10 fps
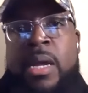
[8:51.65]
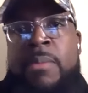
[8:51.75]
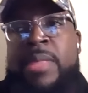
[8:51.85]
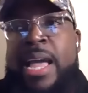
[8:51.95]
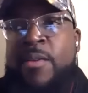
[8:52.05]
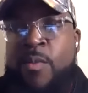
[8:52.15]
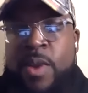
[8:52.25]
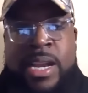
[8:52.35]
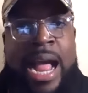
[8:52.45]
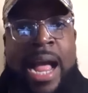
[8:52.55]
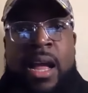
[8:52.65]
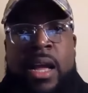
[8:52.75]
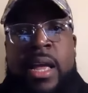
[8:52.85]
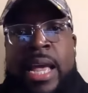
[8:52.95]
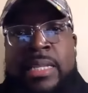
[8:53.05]
um, that if we're not
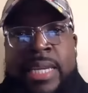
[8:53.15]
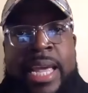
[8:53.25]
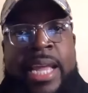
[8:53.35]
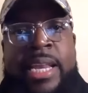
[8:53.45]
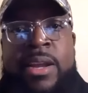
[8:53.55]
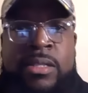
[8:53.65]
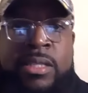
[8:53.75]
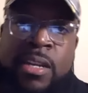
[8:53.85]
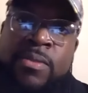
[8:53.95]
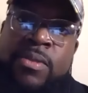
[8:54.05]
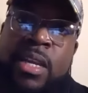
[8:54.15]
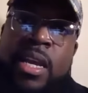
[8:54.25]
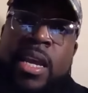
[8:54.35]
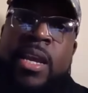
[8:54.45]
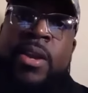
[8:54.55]
educating ourselves
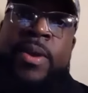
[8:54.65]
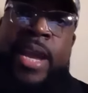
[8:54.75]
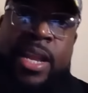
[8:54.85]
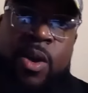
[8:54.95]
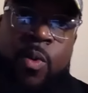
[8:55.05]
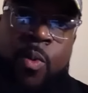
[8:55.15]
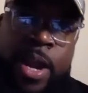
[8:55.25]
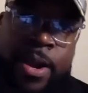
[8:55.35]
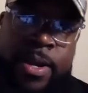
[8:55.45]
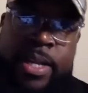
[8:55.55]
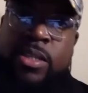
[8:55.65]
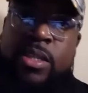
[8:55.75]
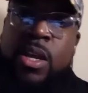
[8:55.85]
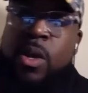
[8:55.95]
and creating awareness